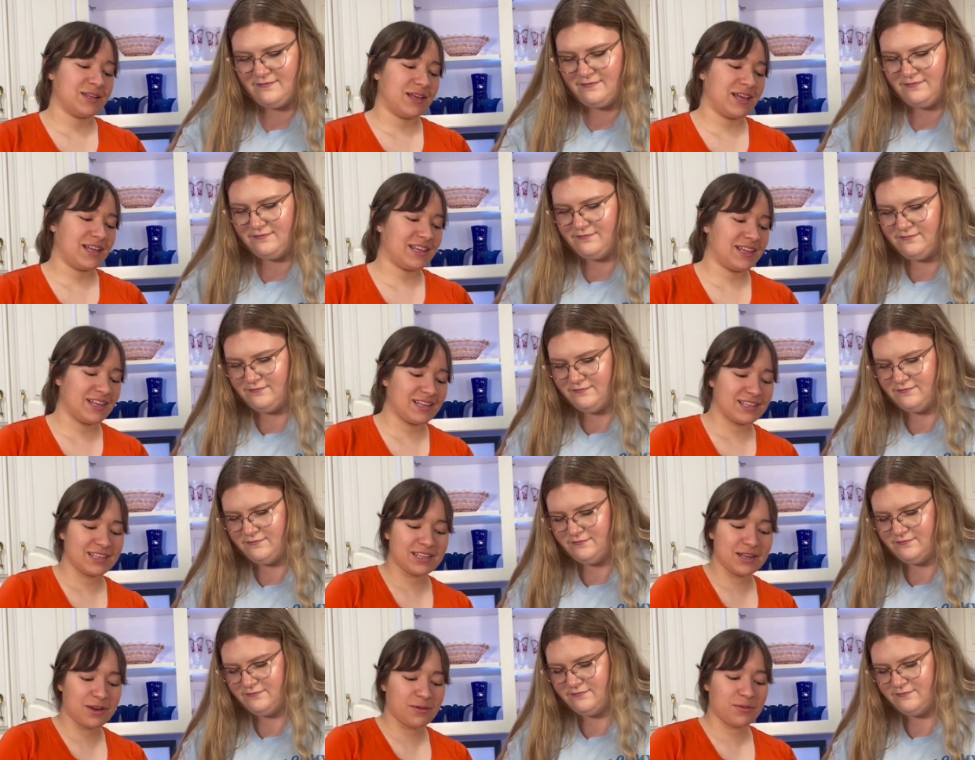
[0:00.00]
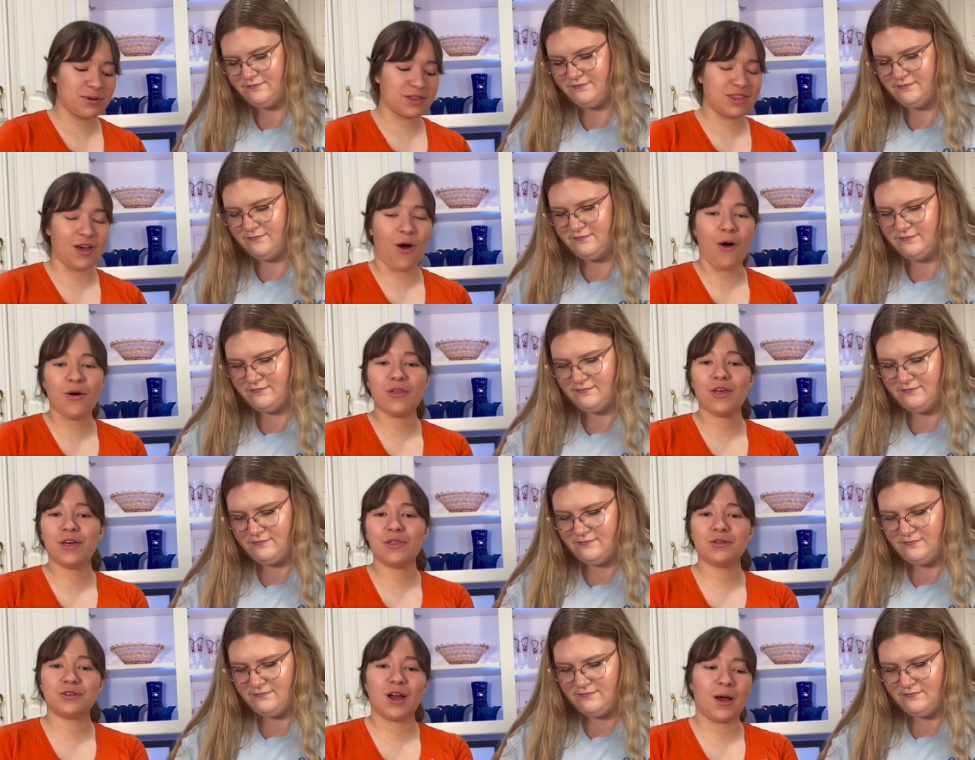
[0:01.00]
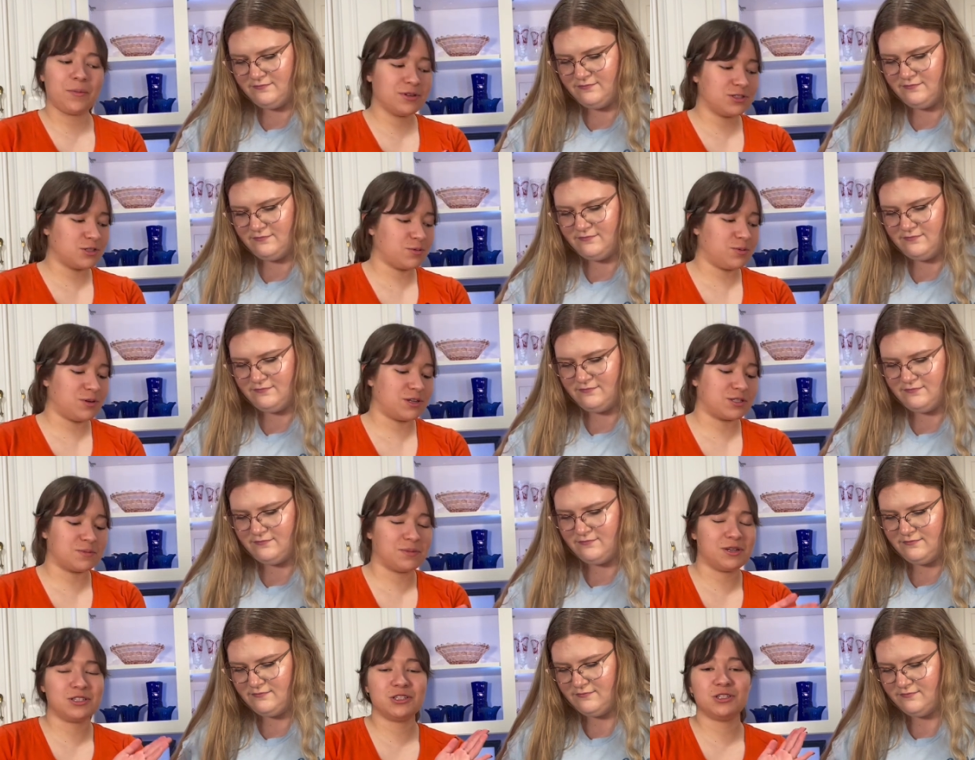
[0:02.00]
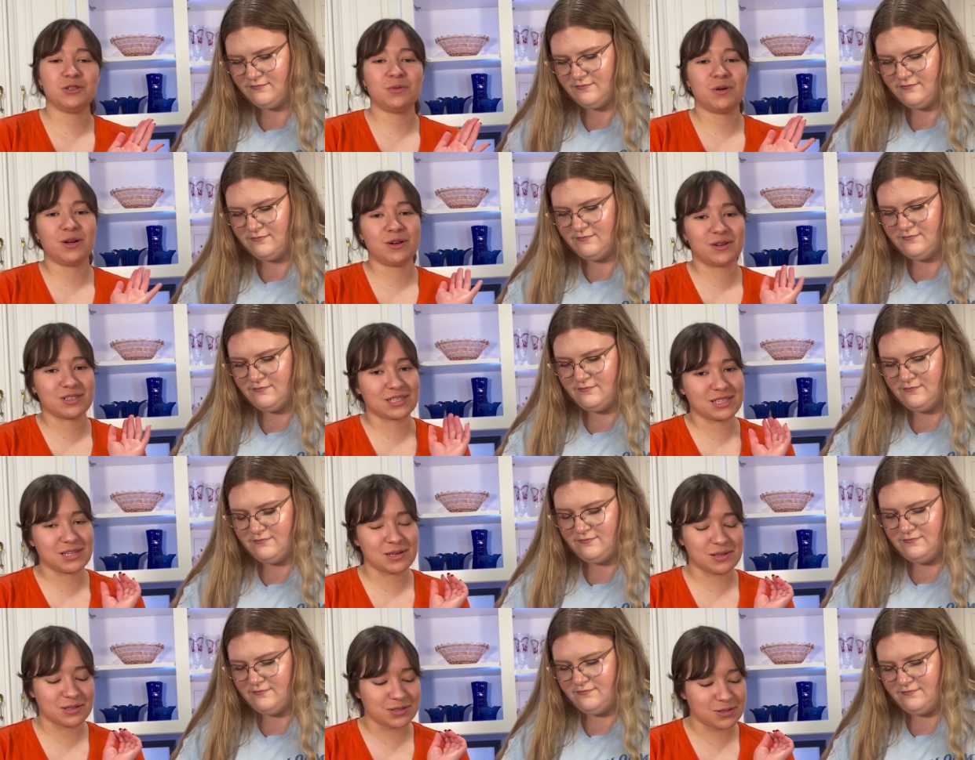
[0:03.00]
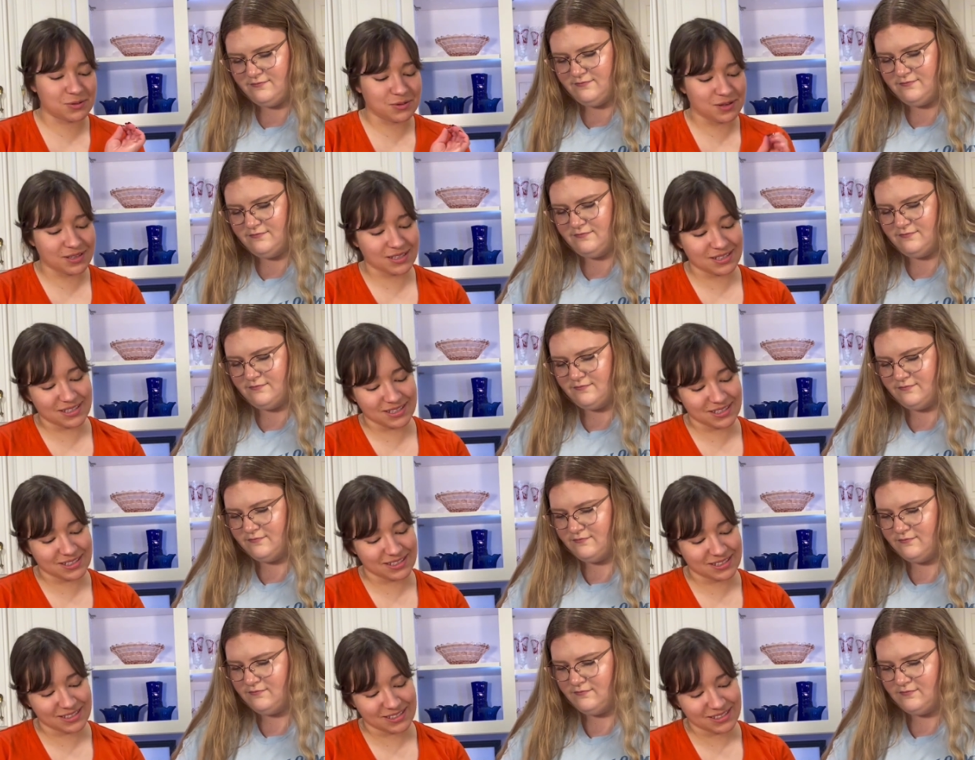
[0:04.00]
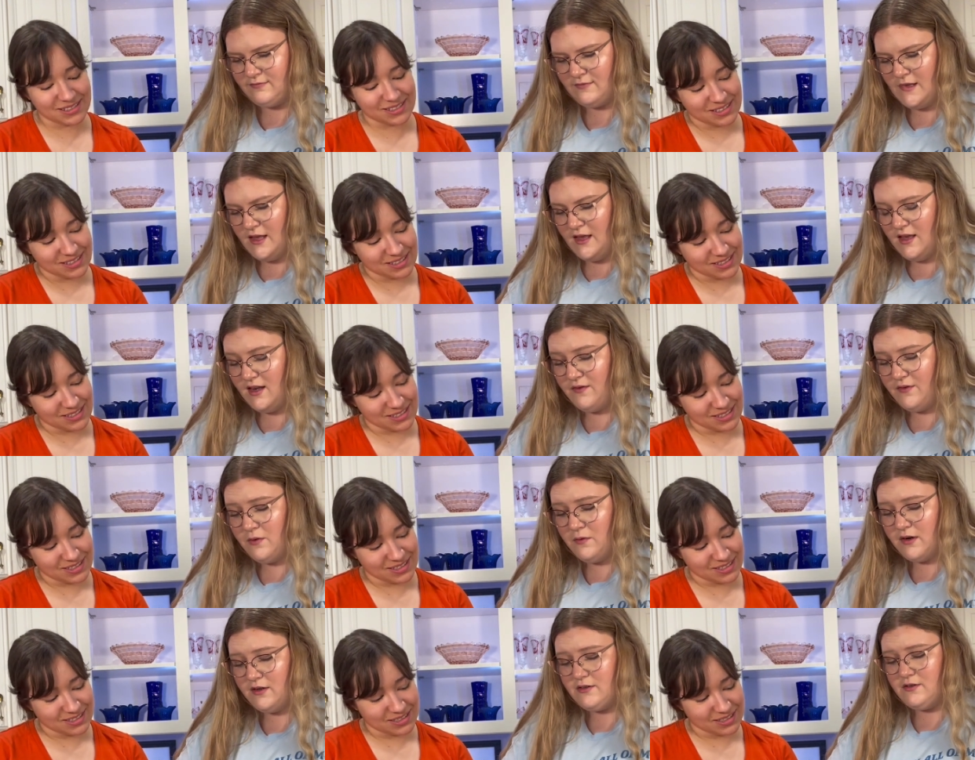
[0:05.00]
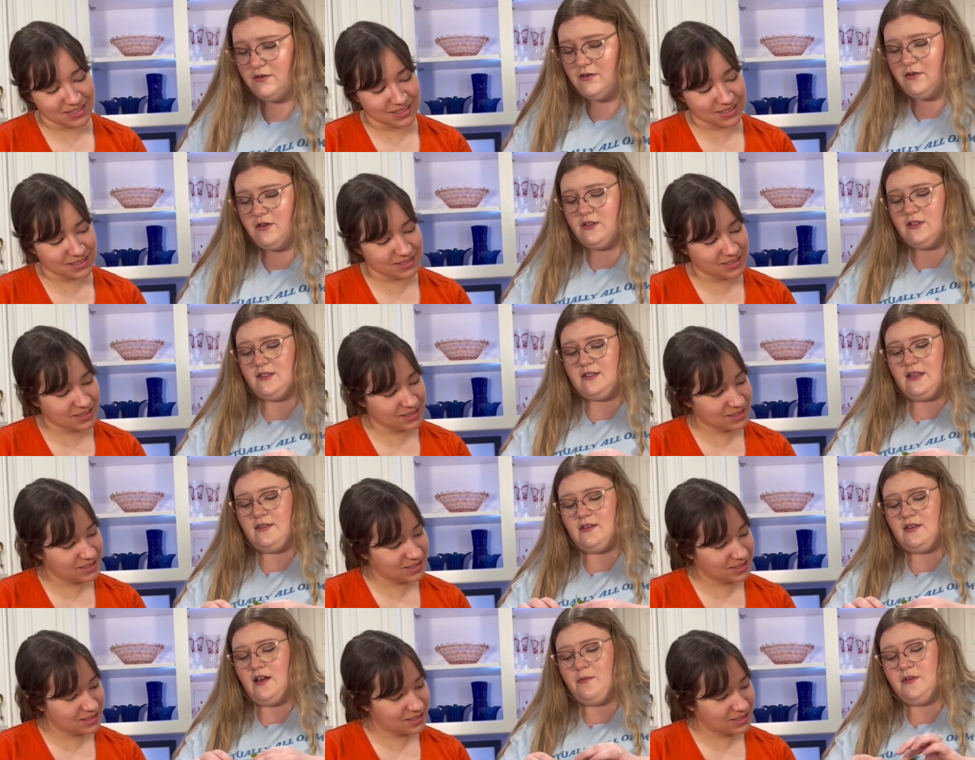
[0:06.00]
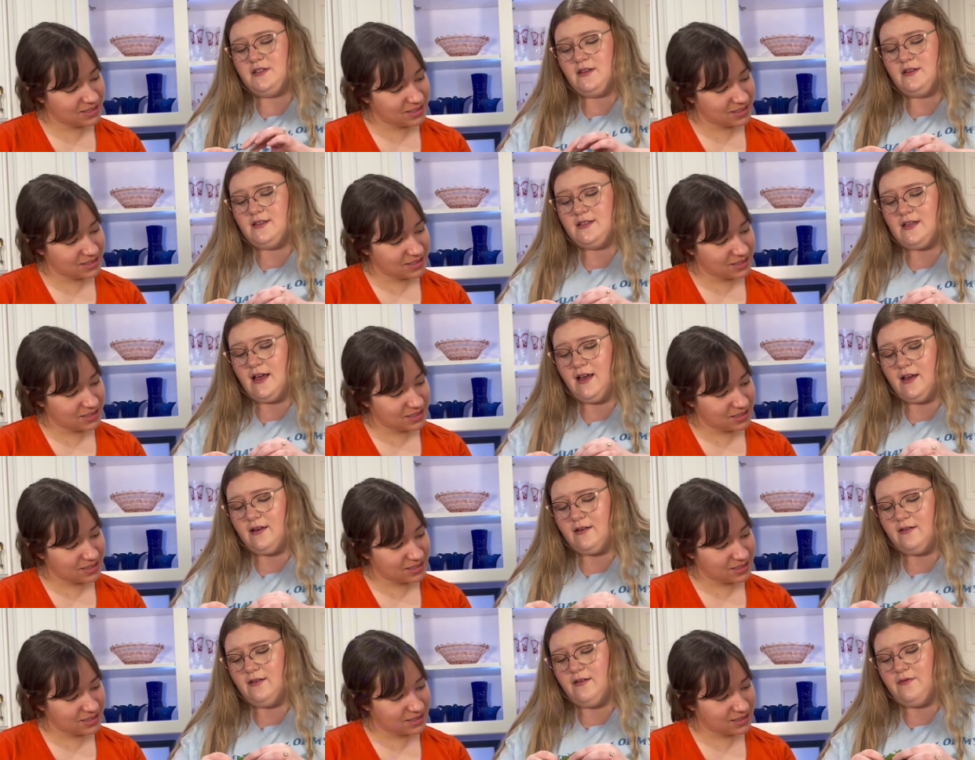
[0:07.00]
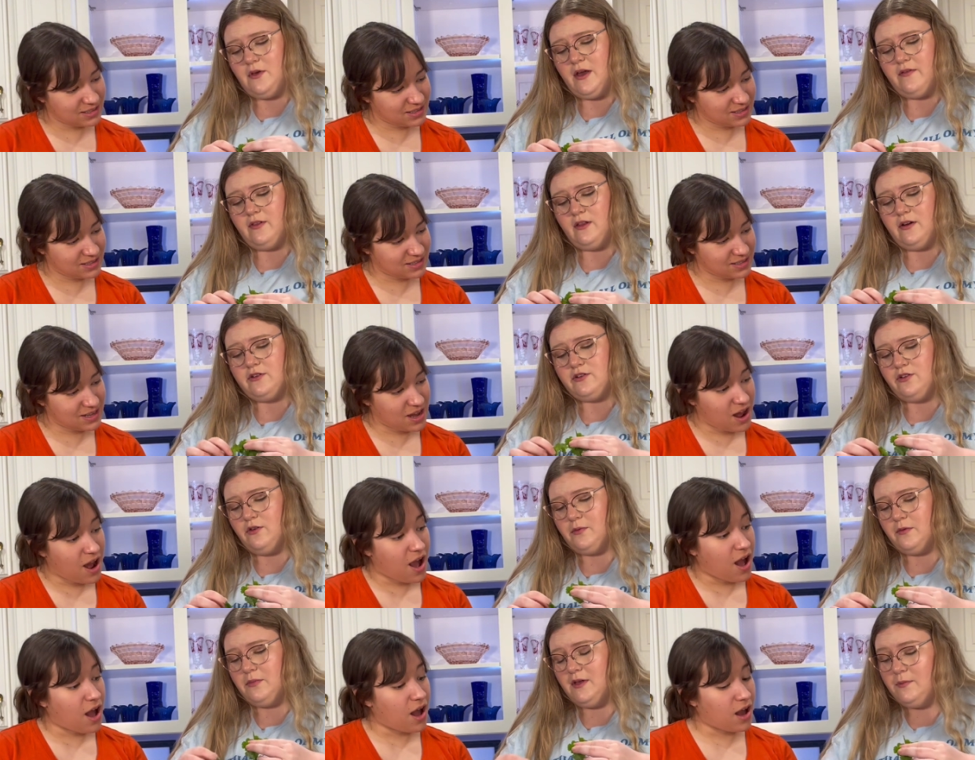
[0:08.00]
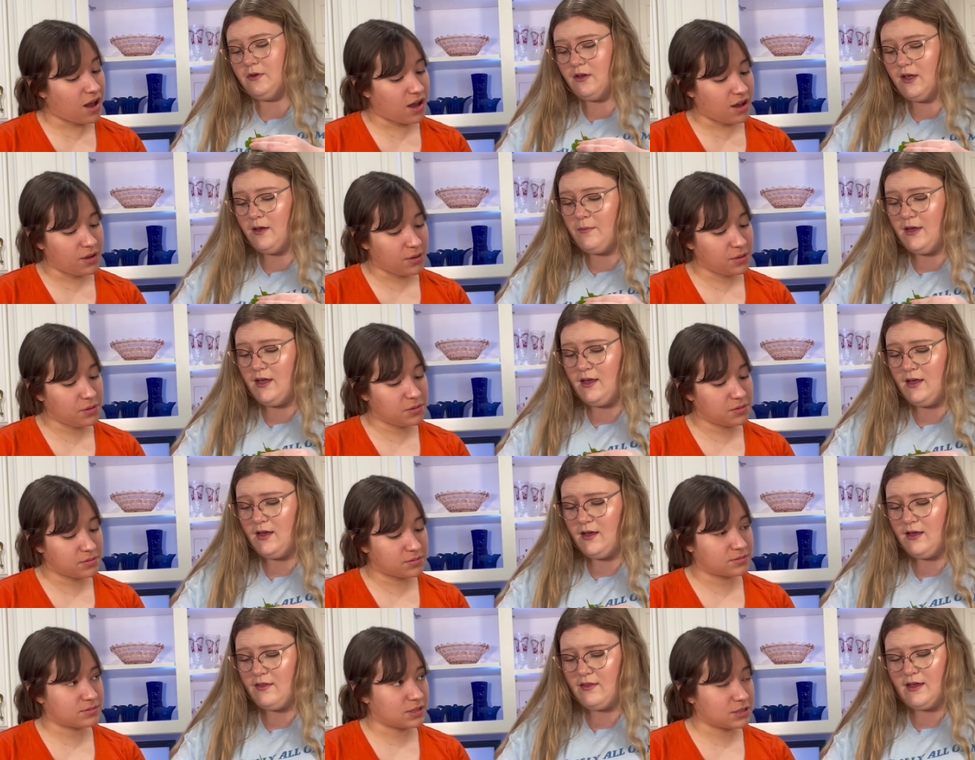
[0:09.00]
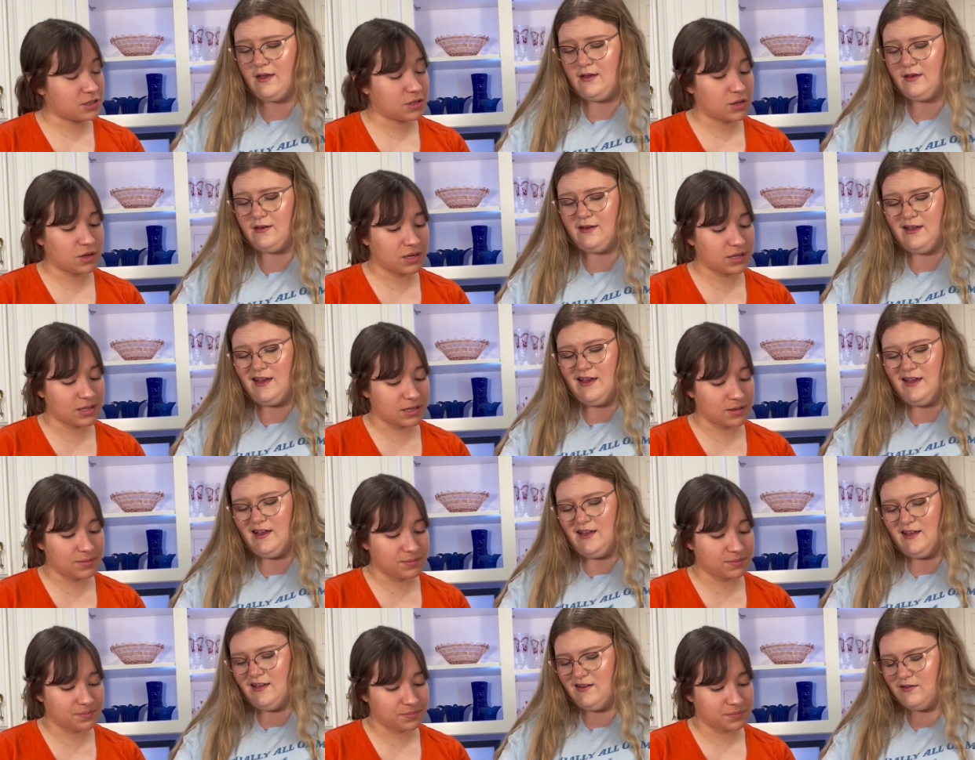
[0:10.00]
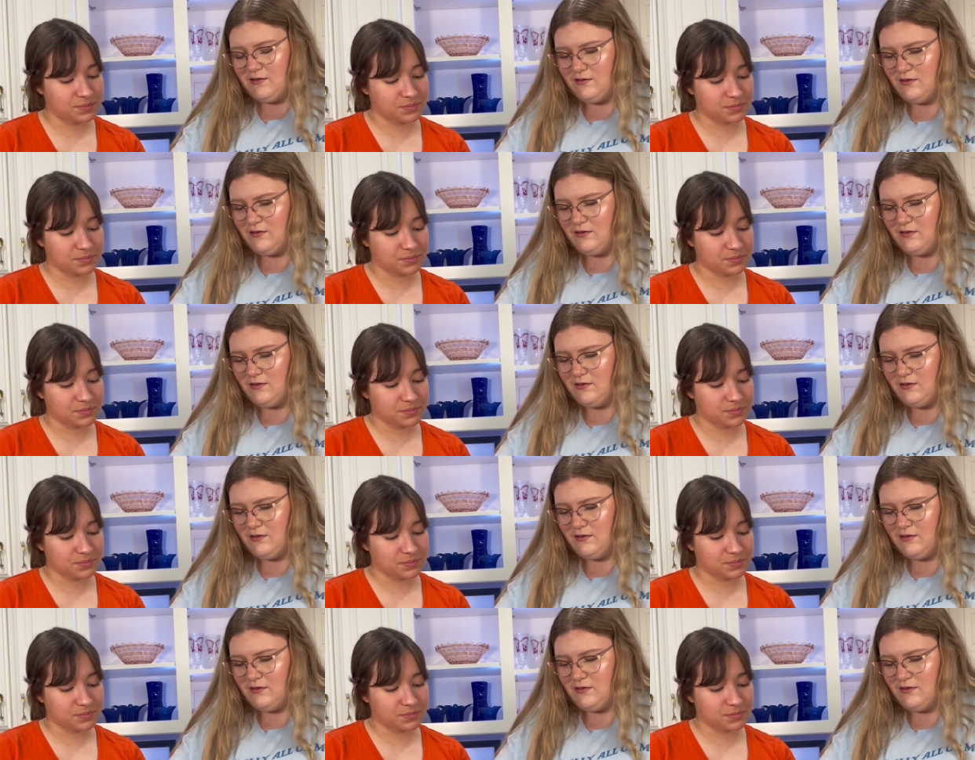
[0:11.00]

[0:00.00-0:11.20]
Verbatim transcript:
Speaker 1: And then, you know, with all the other toppings, you put as much as you want or as little as you want. Mm -hmm.
Speaker 2: And if you want to, you could just set the toppings on the side. If you have a large group of people coming, oh, and they can, you know,